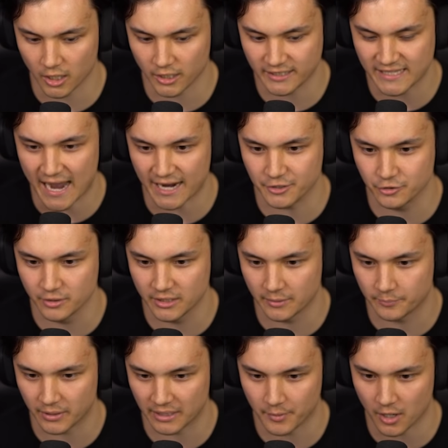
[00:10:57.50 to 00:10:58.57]
Yeah, I do need a
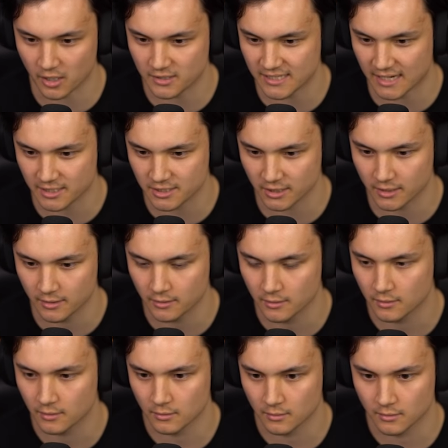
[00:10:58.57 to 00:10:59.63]
plate box, actually.
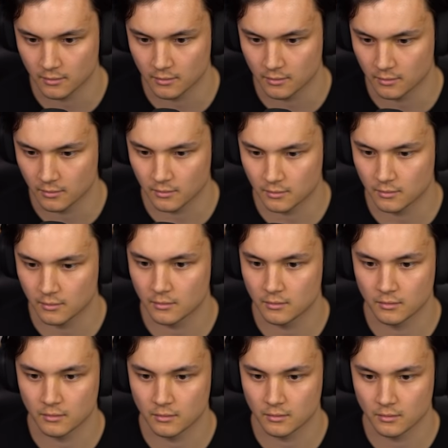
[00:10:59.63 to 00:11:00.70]
Yeah, I have
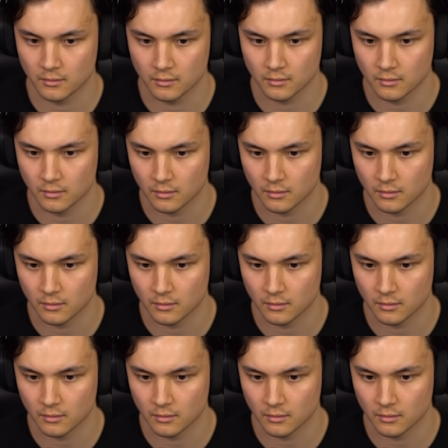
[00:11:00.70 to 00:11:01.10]
none. Here.